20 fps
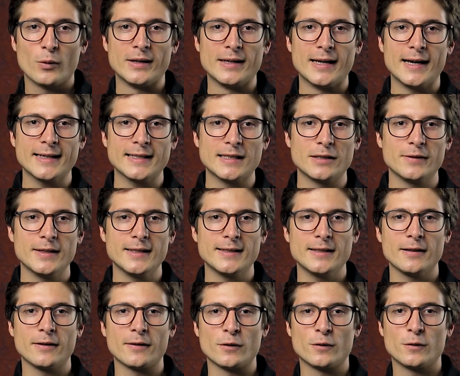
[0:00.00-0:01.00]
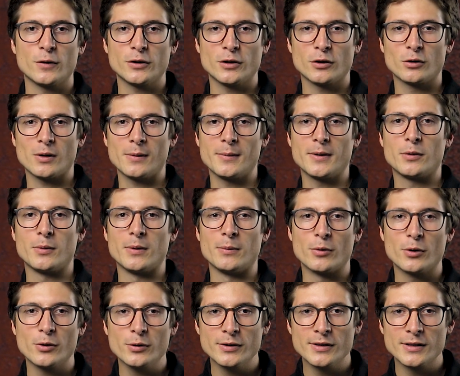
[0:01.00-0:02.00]
When activating the photogrammetry
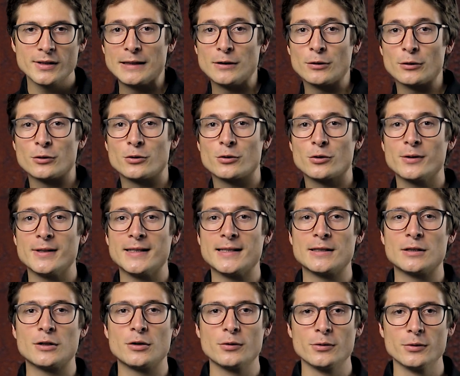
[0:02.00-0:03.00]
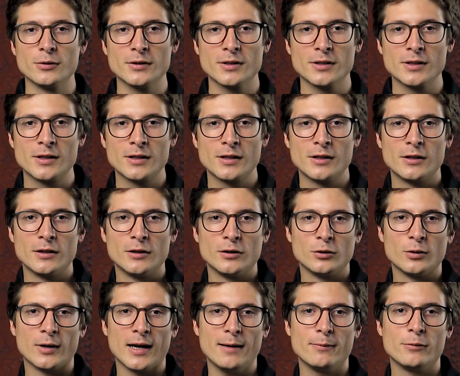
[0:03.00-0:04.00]
mode, your drone is tuned
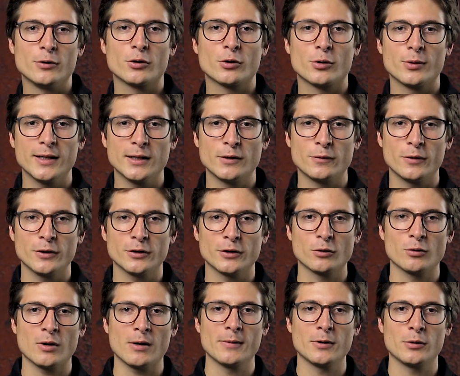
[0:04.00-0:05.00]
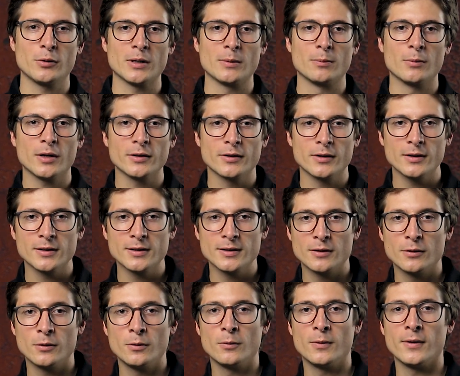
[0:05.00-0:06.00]
to help you create photogrammetric
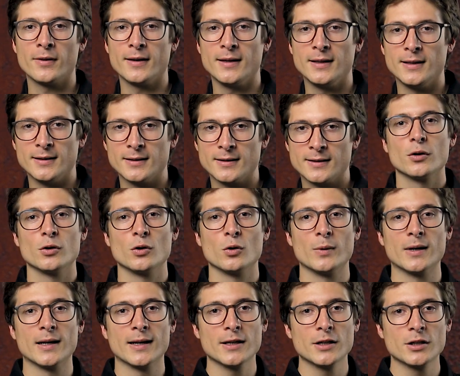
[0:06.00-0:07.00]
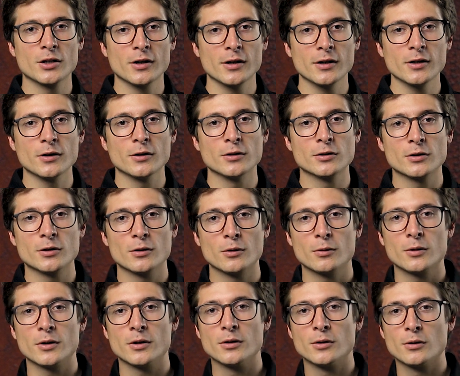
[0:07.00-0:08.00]
models with ease. You will enjoy a
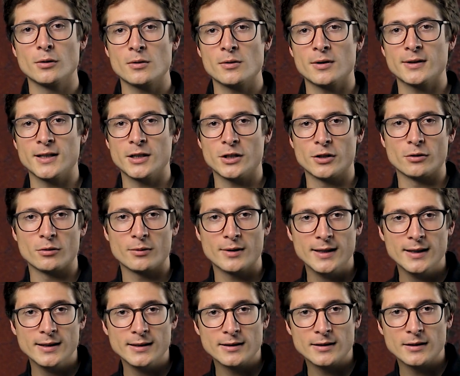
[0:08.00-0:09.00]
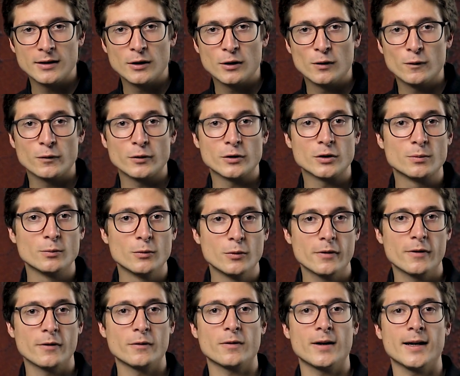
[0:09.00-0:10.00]
slower yaw rotation rate for
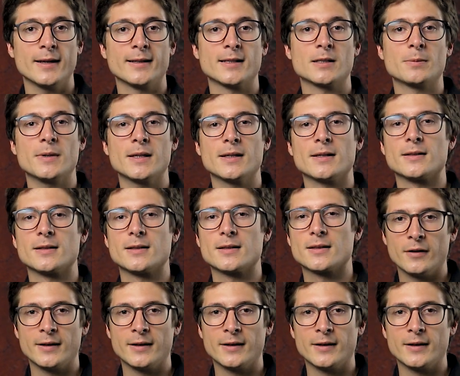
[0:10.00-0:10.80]
smoother flight experience.